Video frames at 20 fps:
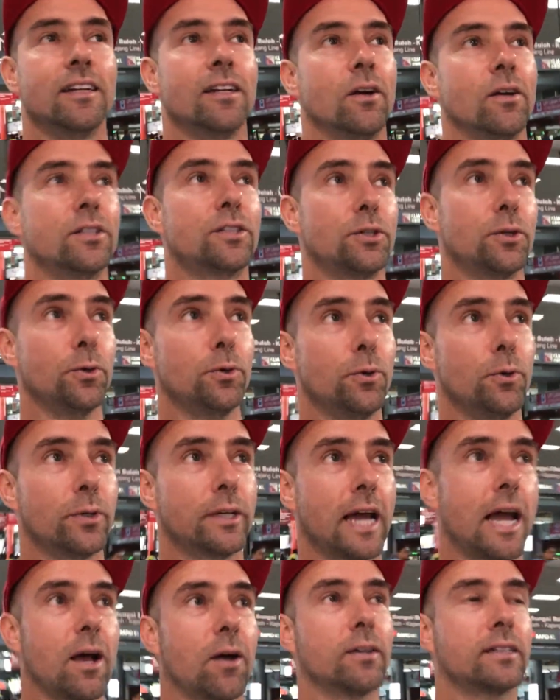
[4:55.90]
to
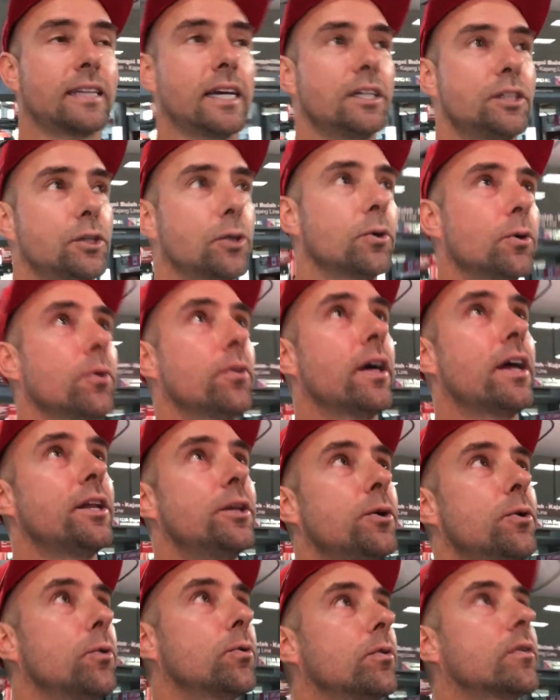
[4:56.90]
KL Central, then
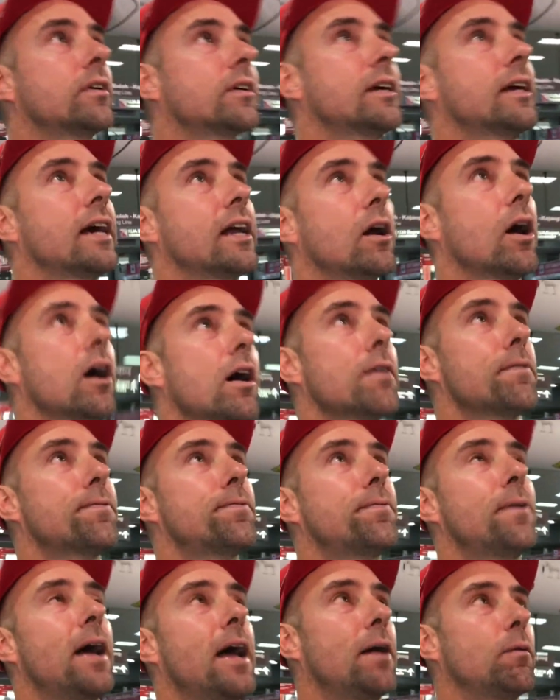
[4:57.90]
you'll get off
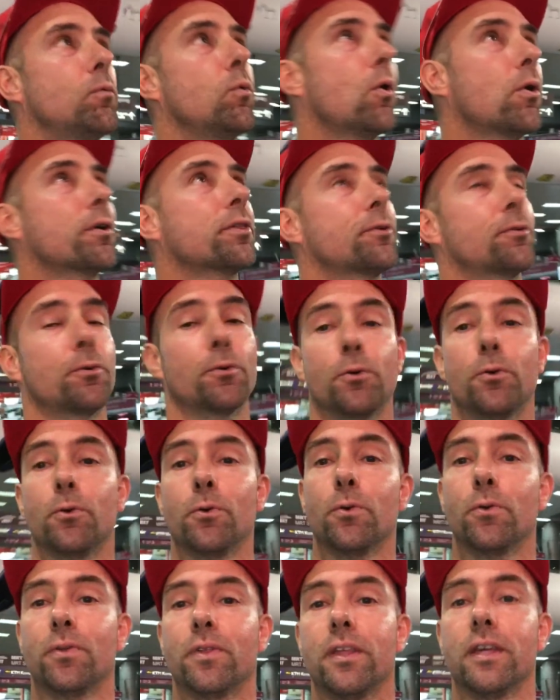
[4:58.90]
and walk
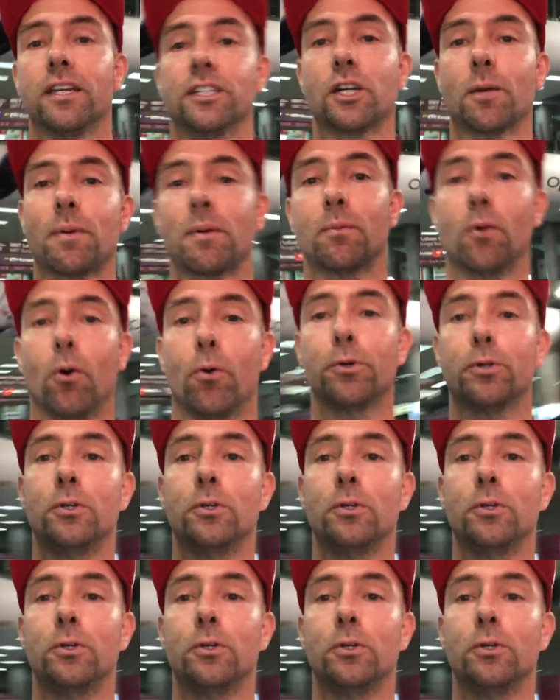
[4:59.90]
through the shopping mall New